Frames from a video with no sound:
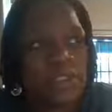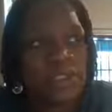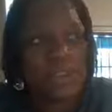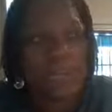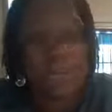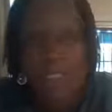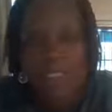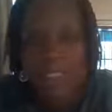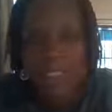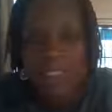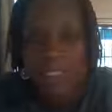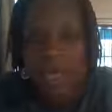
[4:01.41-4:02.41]

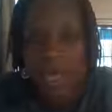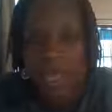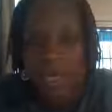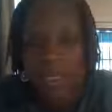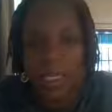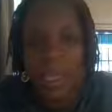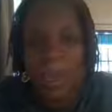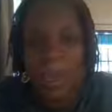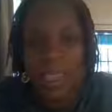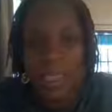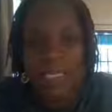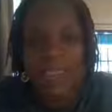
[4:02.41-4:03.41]
Amazing God,
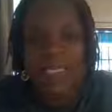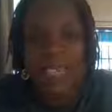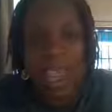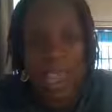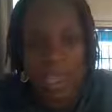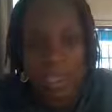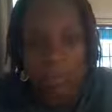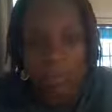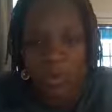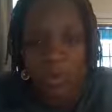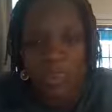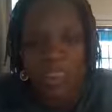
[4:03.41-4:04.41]
amazing
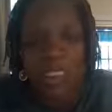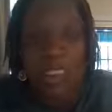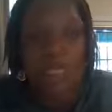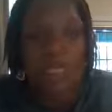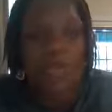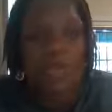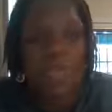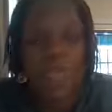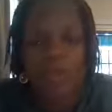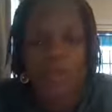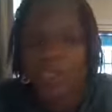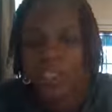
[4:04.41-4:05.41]
animals.
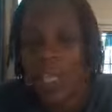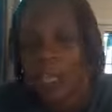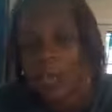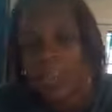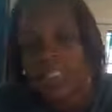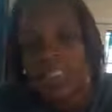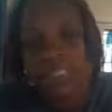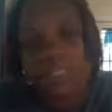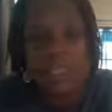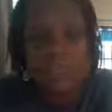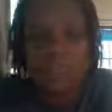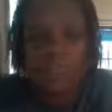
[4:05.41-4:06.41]
Every day we
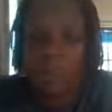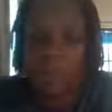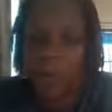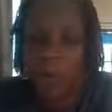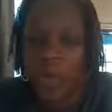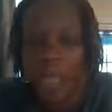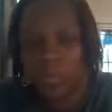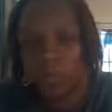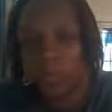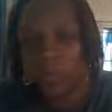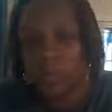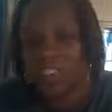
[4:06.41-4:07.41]
see beautiful
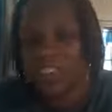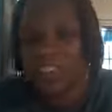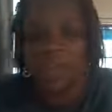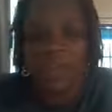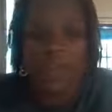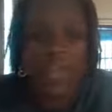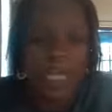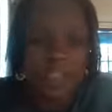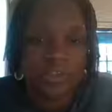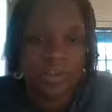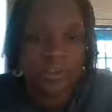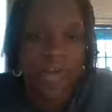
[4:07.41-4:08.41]
animals. We see the
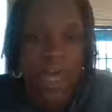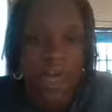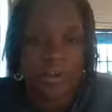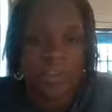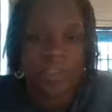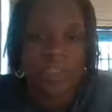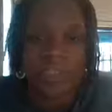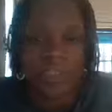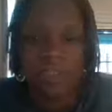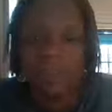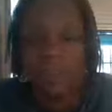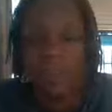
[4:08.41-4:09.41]
nature of God. We
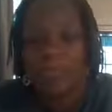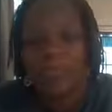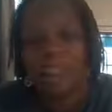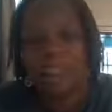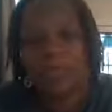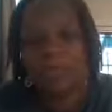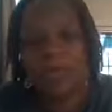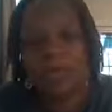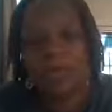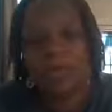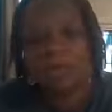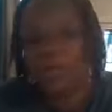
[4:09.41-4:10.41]
see him
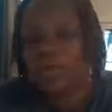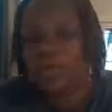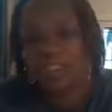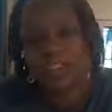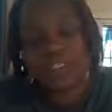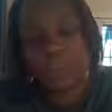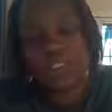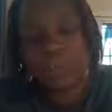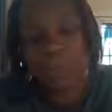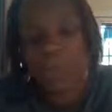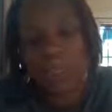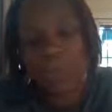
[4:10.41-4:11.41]
um, moving in such a
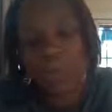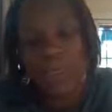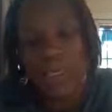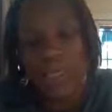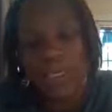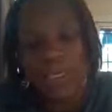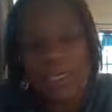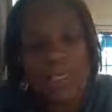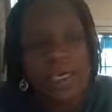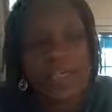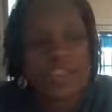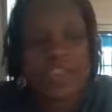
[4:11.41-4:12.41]
mighty way.
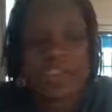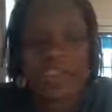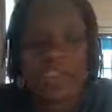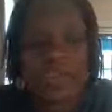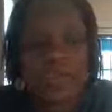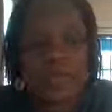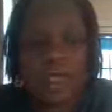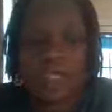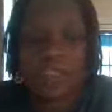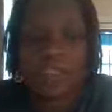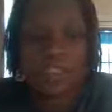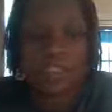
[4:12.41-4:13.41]
And just his
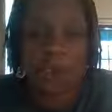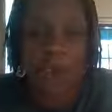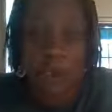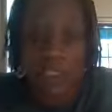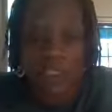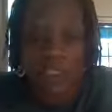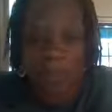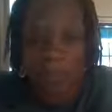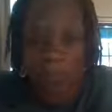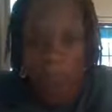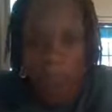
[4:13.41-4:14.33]
creation is awesome.